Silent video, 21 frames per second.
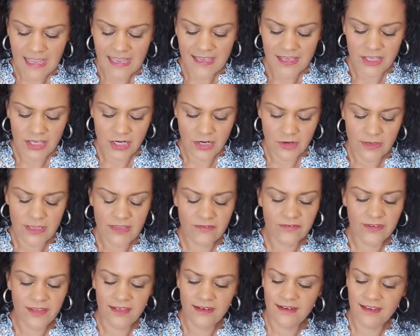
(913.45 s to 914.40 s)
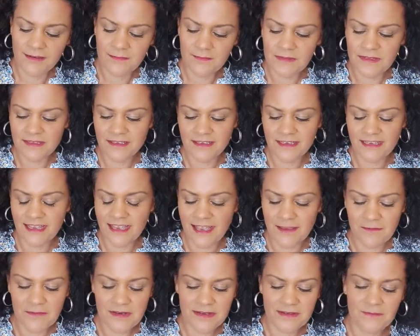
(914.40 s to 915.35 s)
You know, even, look,
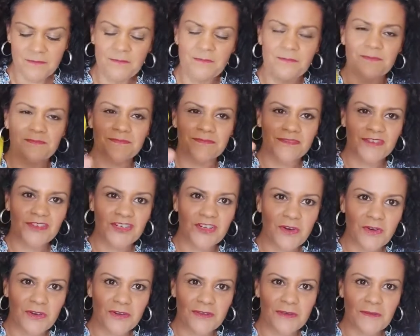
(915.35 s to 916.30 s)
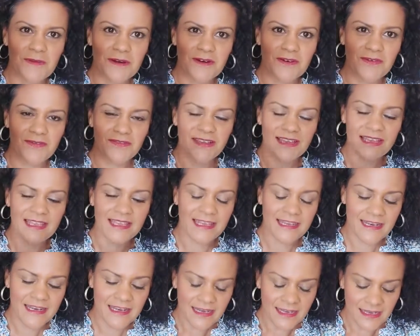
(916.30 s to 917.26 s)
I'm going to show you the butterfly
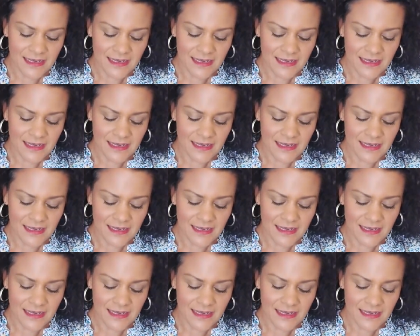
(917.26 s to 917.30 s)
again.